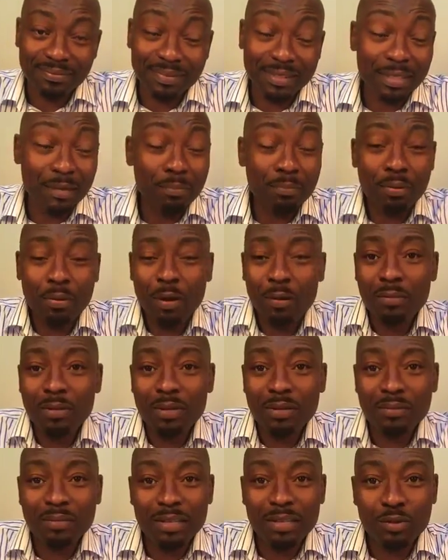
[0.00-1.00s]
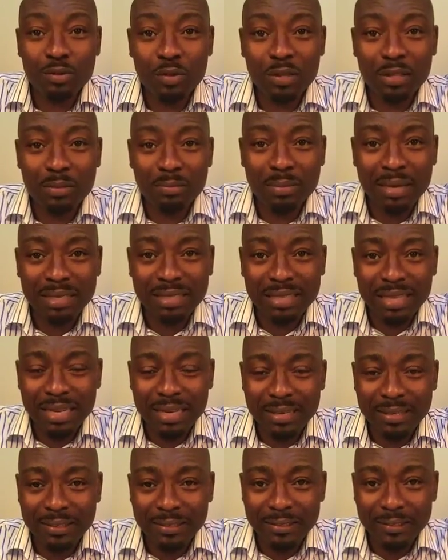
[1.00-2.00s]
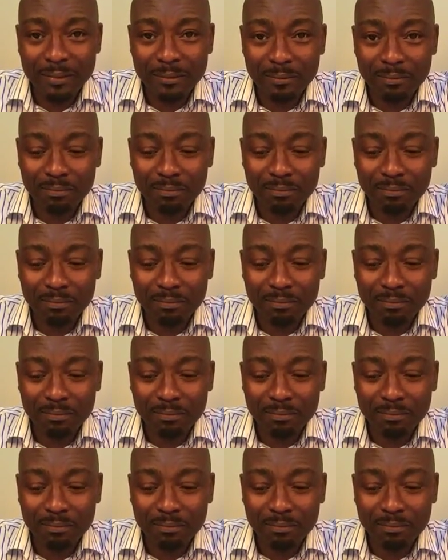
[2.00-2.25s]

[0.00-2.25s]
The problem is with mankind.